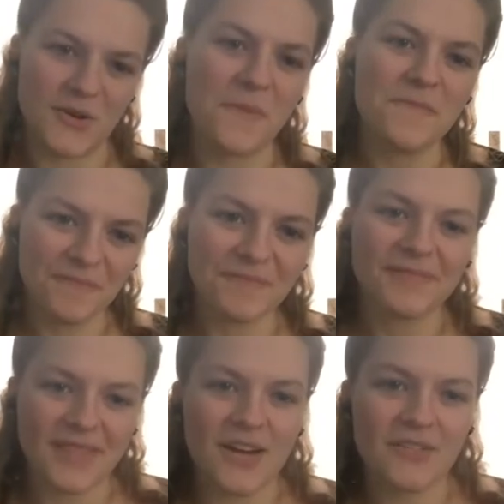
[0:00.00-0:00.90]
So
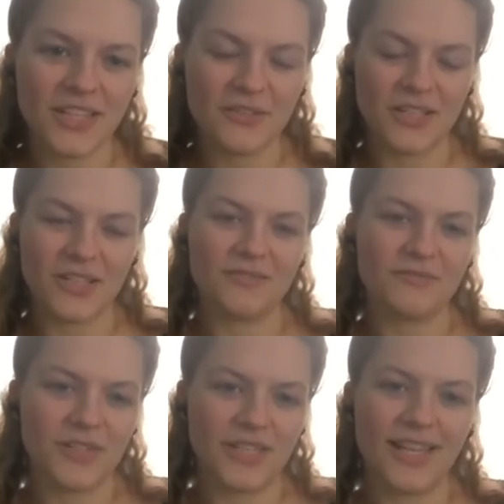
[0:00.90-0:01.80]
I really, really,
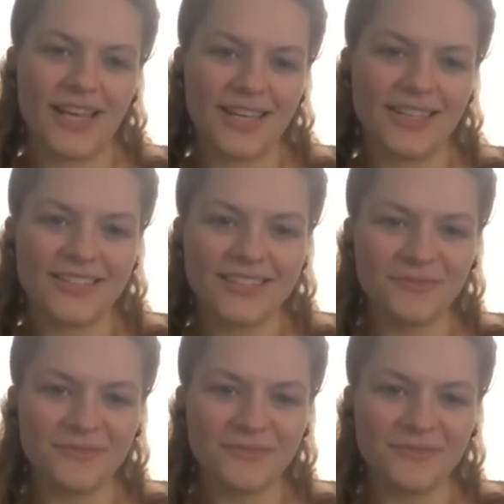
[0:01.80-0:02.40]
really like it.